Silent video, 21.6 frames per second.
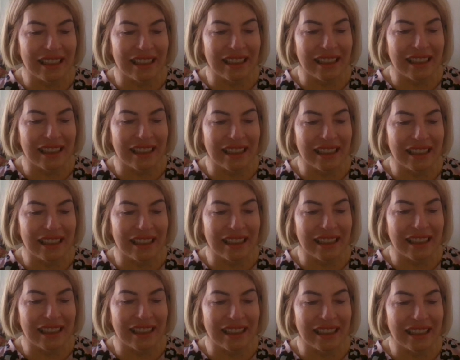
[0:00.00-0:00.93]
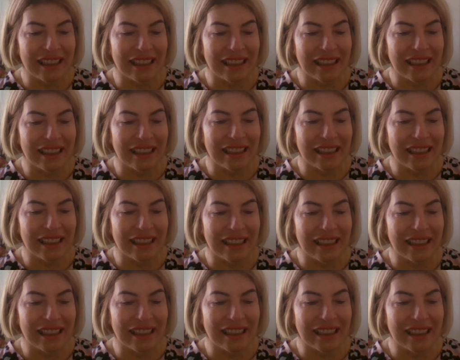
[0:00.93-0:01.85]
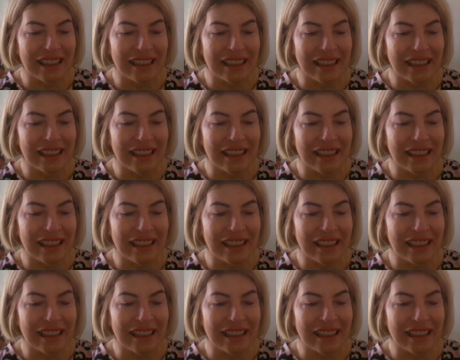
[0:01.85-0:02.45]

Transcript: Nothing is said.